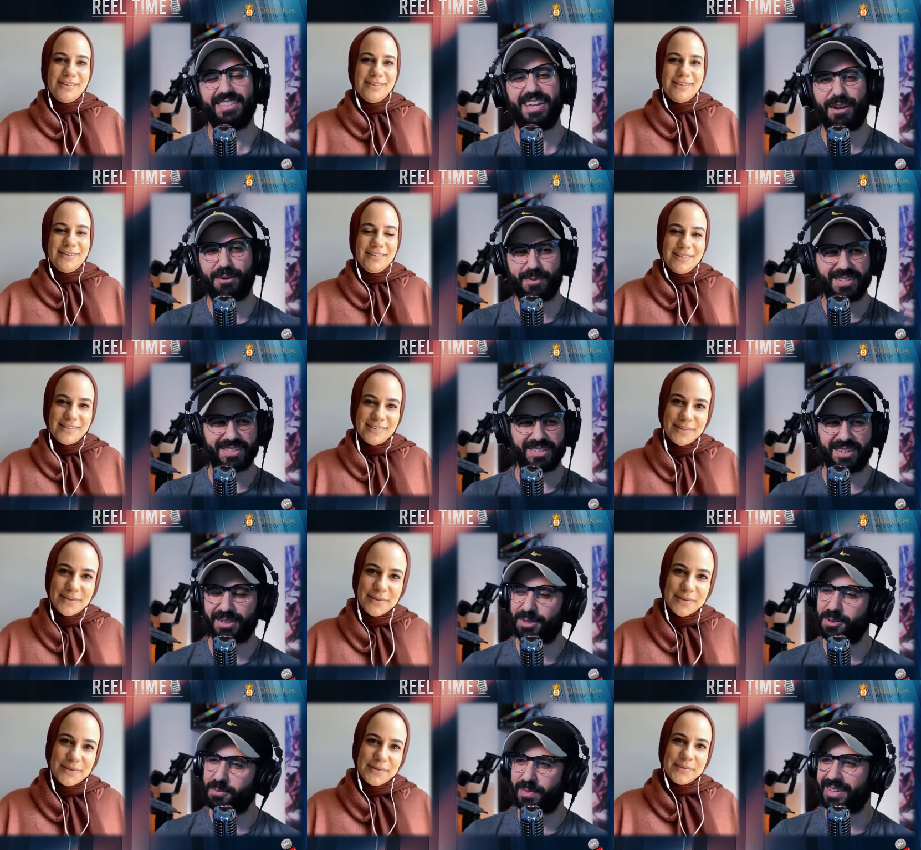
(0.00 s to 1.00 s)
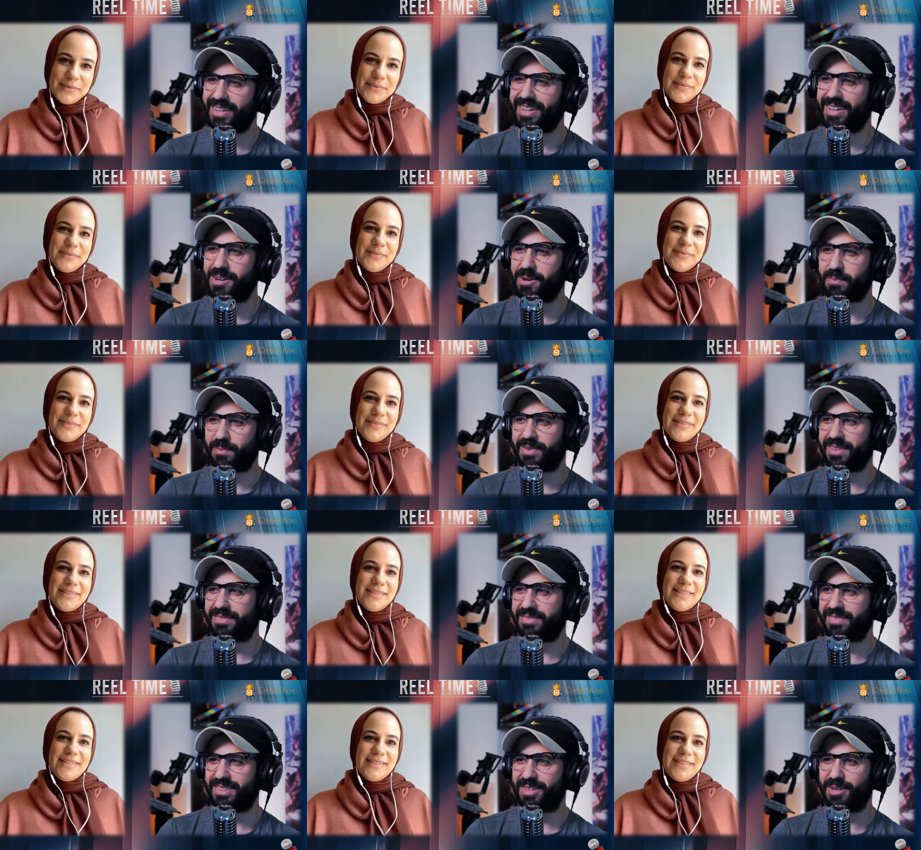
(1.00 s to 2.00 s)
Speaker 1: yeah, we started opening up,
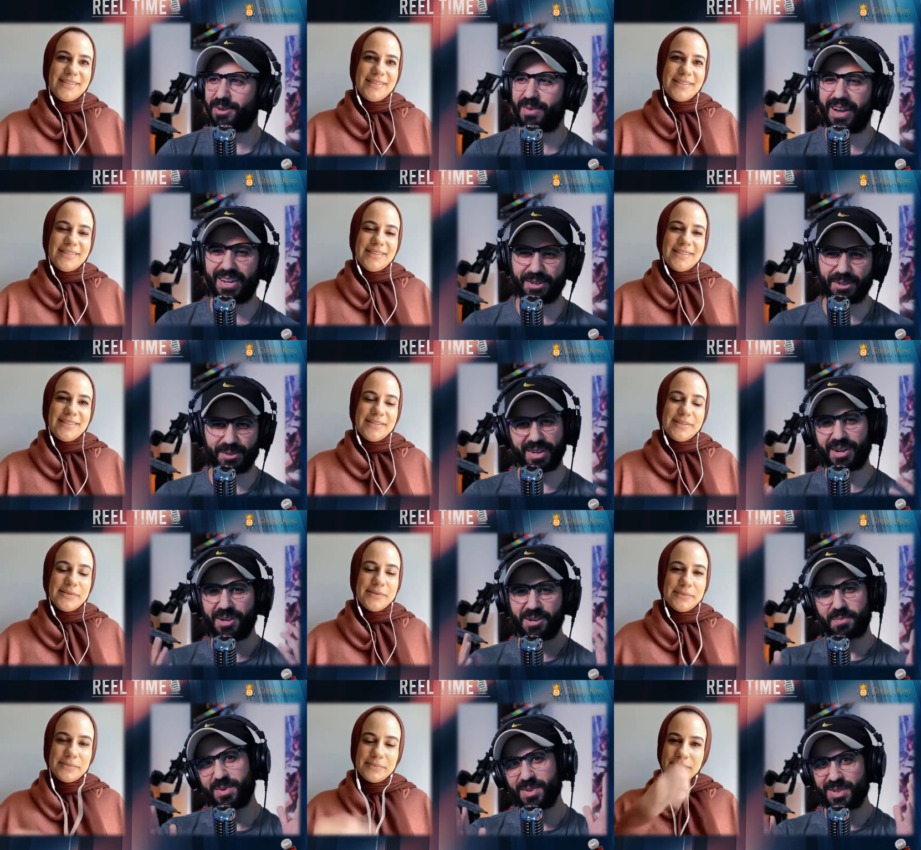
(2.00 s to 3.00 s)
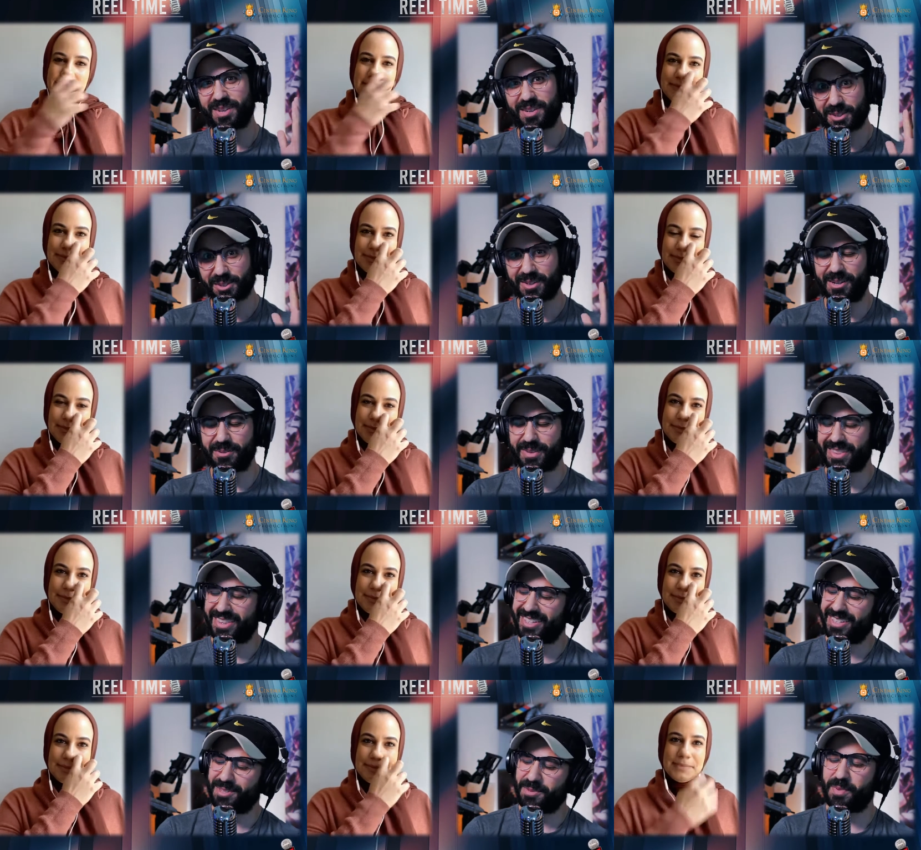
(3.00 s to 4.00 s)
even though I don't 100% agree
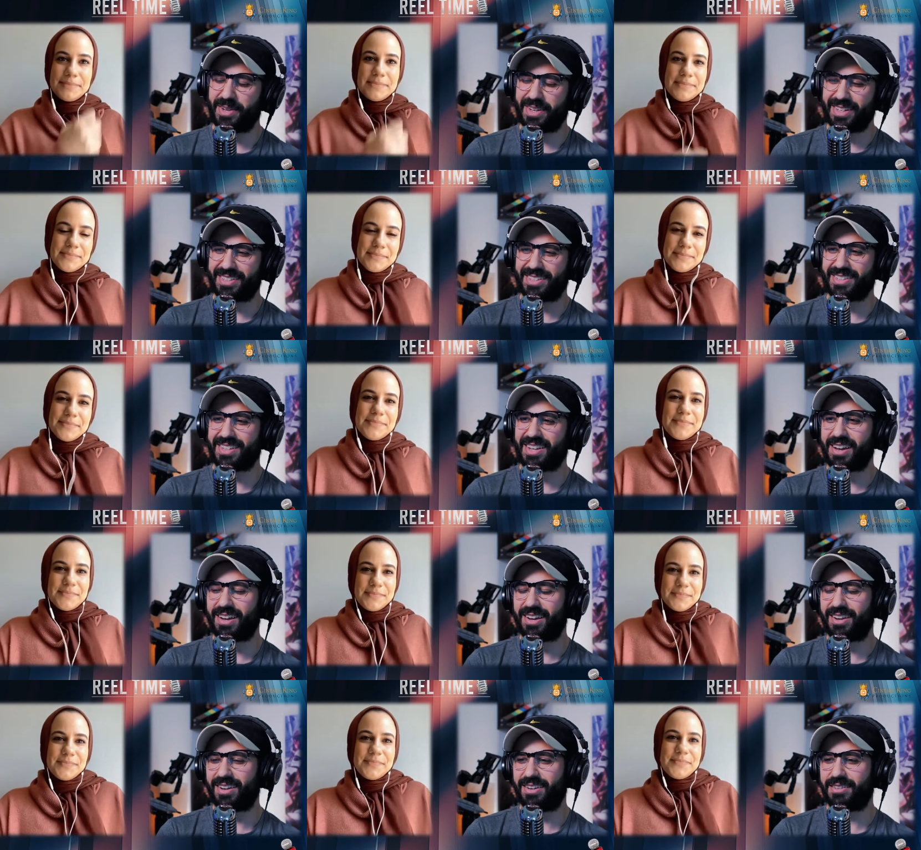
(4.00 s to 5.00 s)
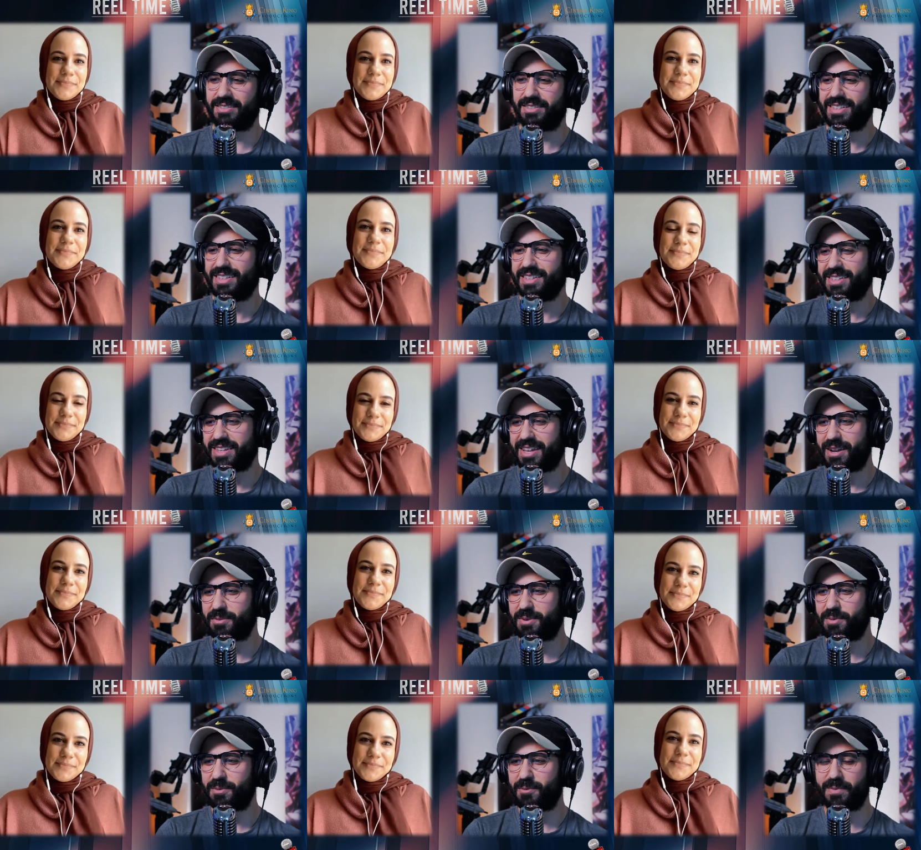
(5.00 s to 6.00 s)
with it. But uh, yeah,
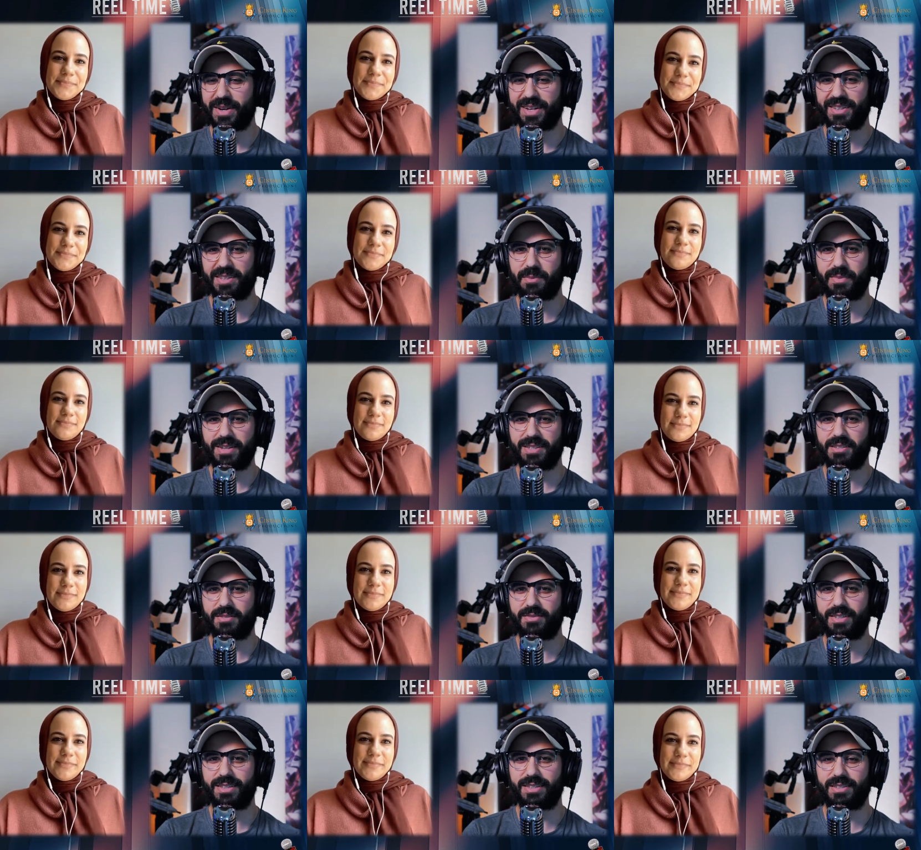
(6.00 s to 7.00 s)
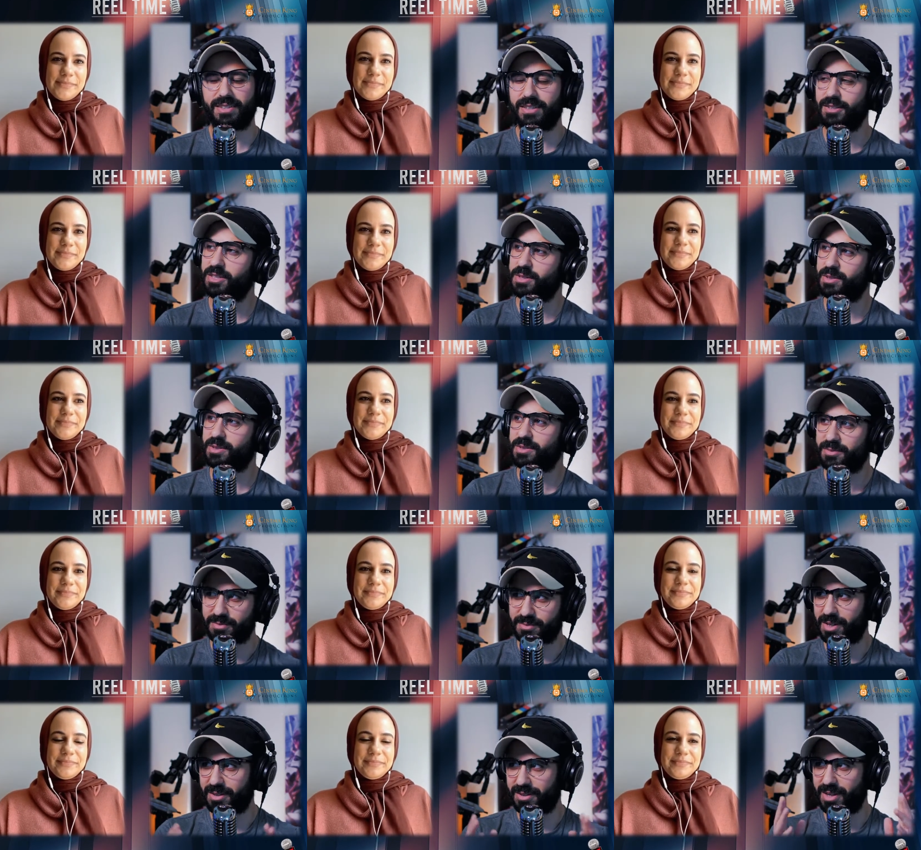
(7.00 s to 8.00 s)
we're we're making the best of it. It looks,
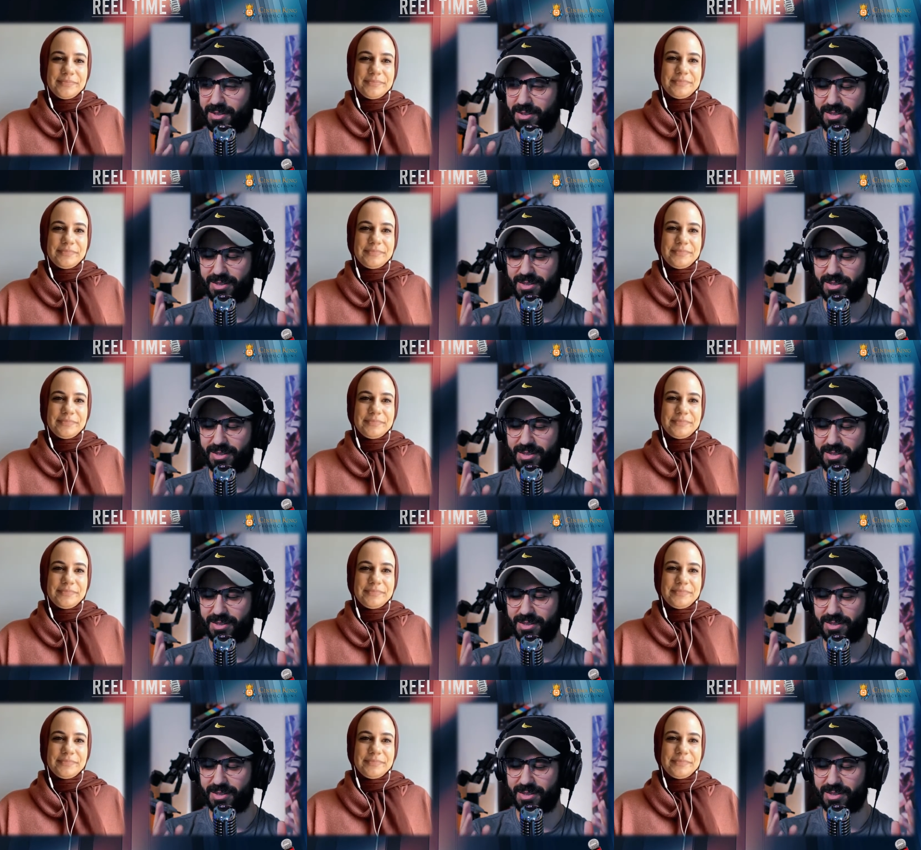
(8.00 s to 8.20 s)
uh,